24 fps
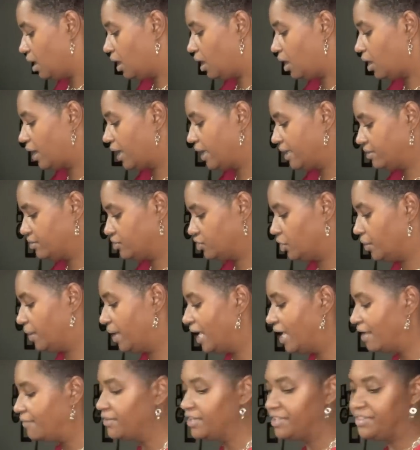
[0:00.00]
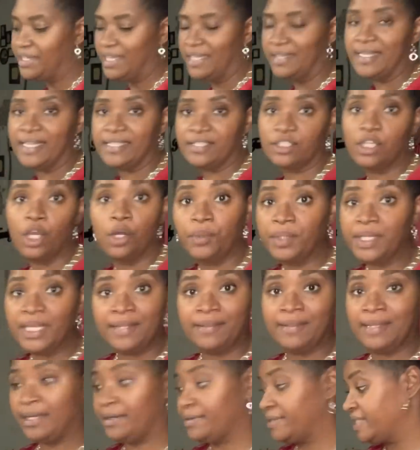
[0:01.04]
All right, so everything that's going
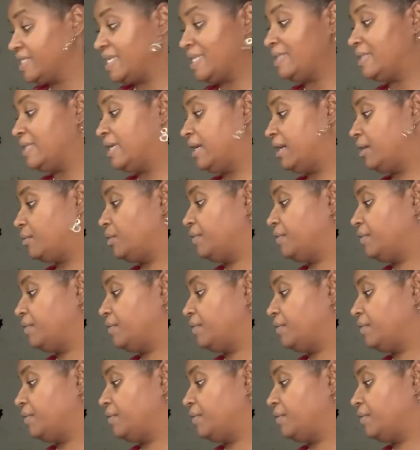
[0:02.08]
in there is in there.